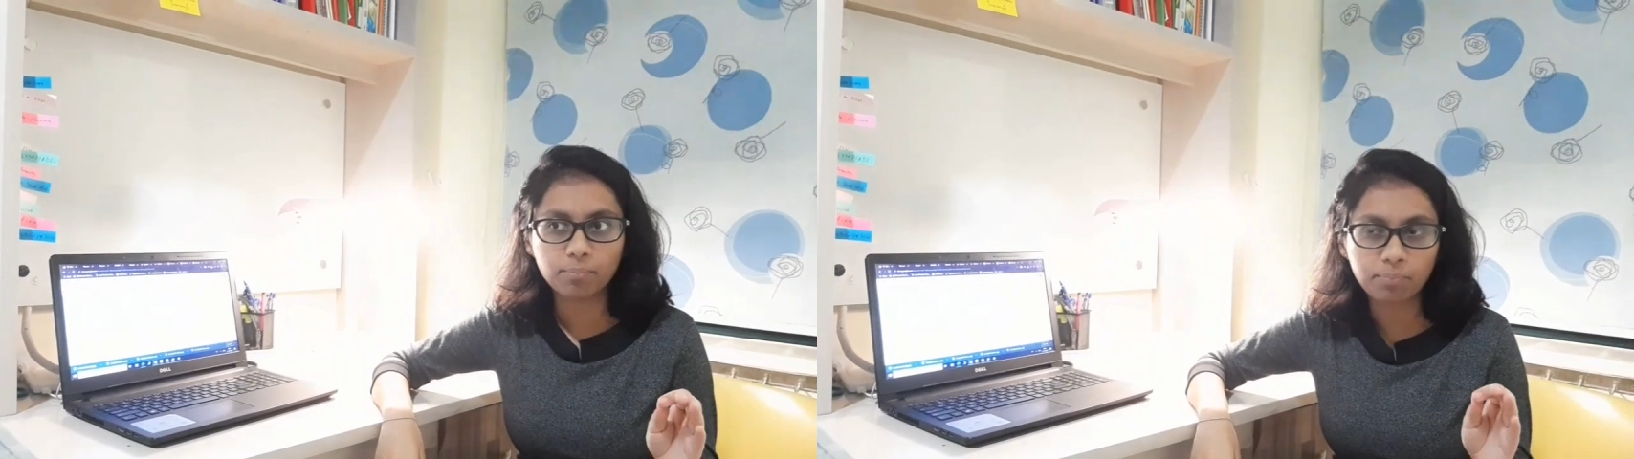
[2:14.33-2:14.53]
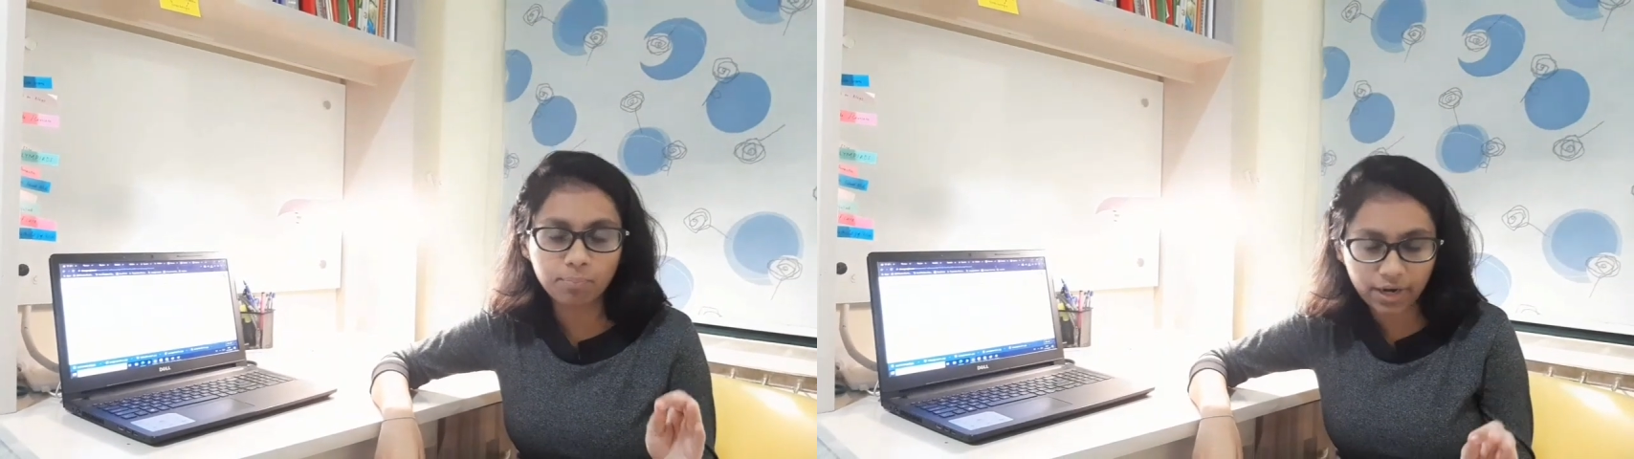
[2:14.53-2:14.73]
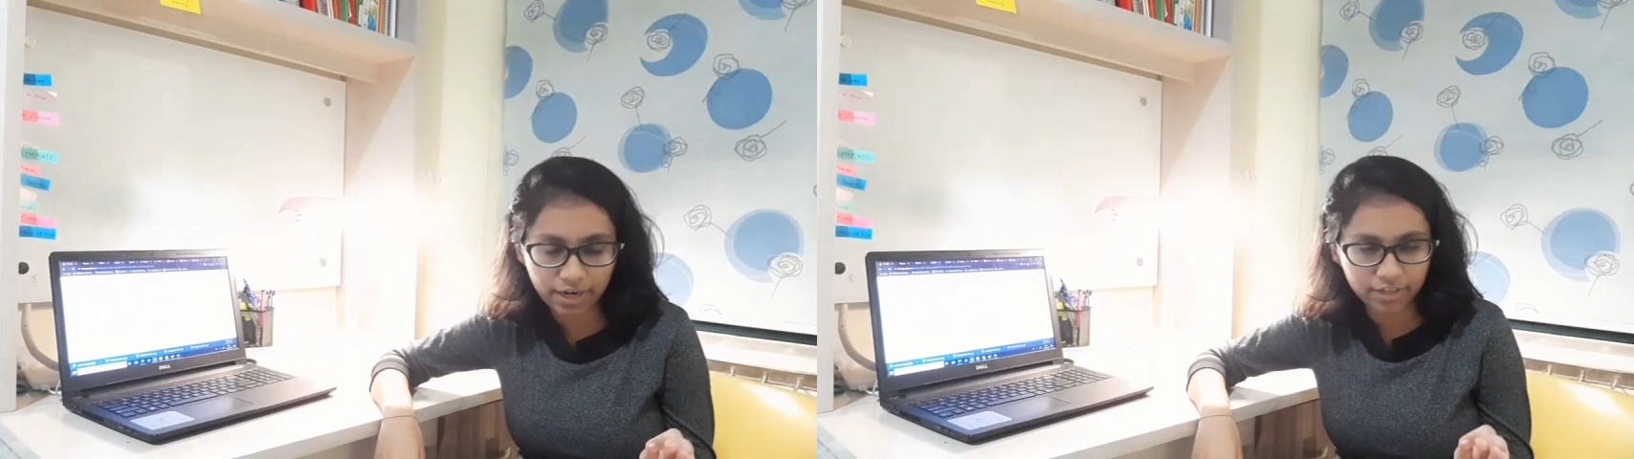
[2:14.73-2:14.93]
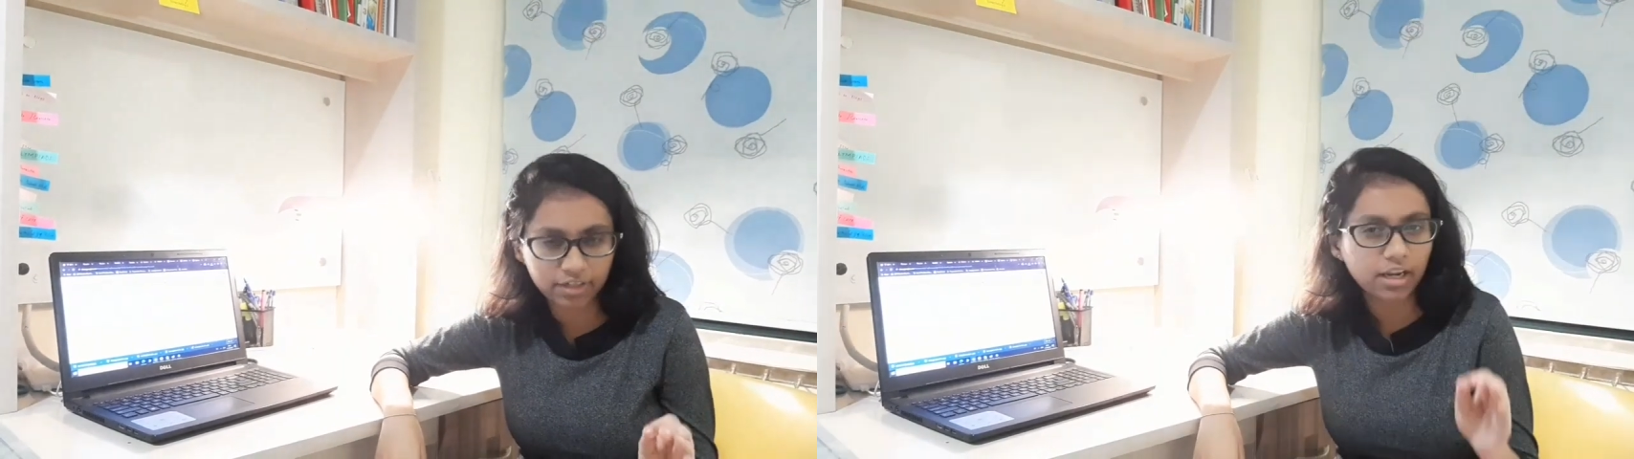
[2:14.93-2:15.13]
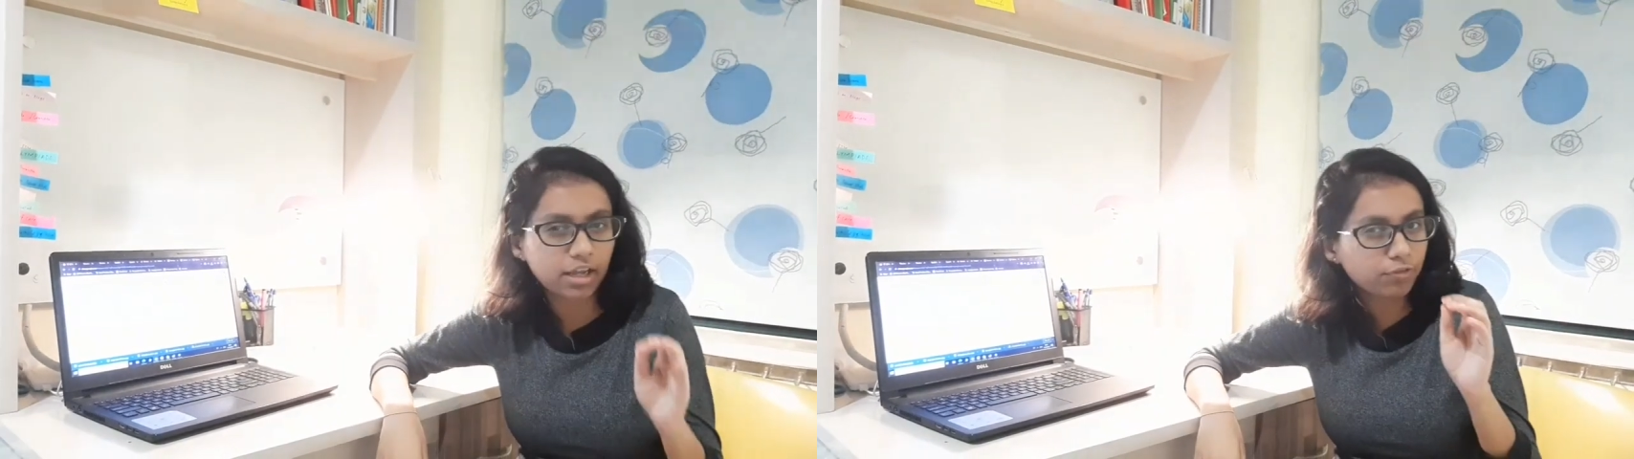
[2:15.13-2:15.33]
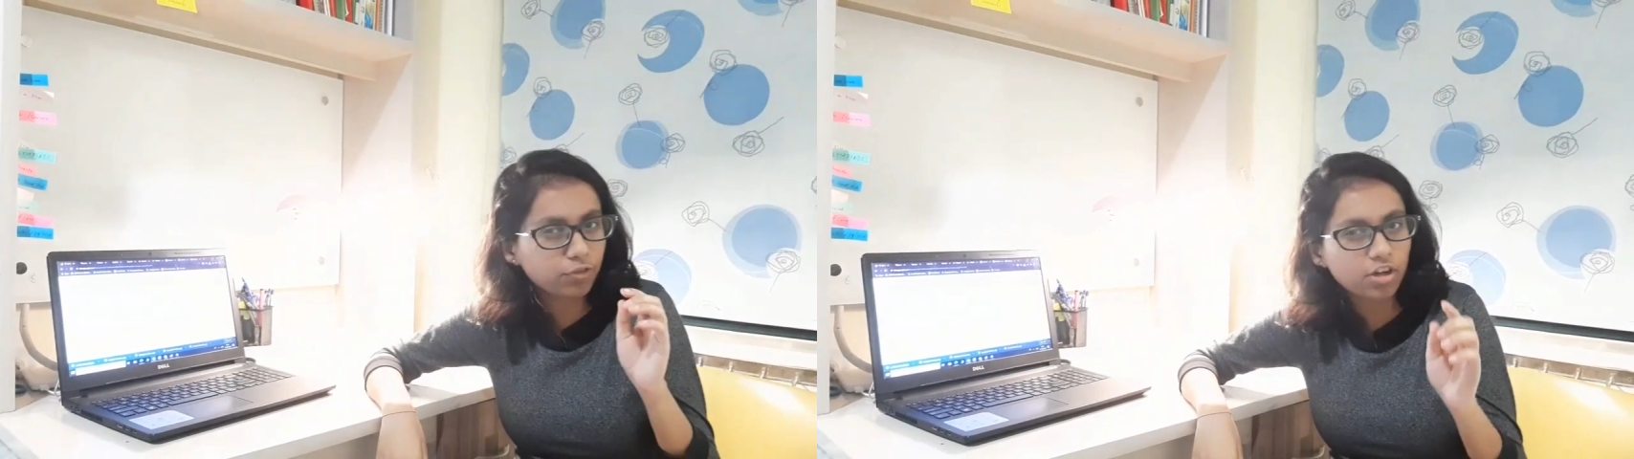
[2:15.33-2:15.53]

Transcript: But if you